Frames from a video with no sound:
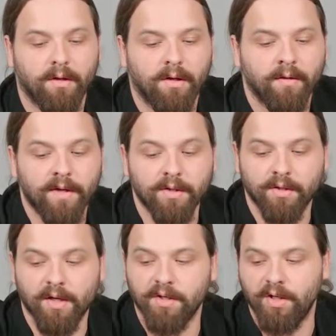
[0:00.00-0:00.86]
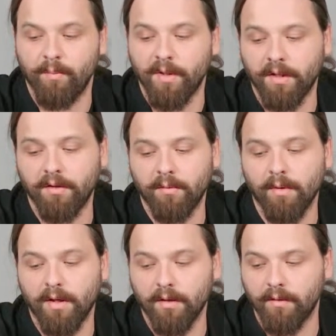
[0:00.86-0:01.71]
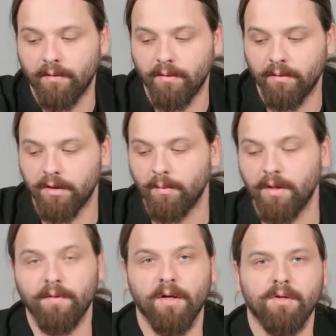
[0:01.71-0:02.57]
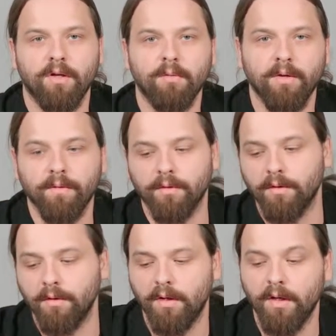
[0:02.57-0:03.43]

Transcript: invention, actually patented by the manufacturer, by Foton.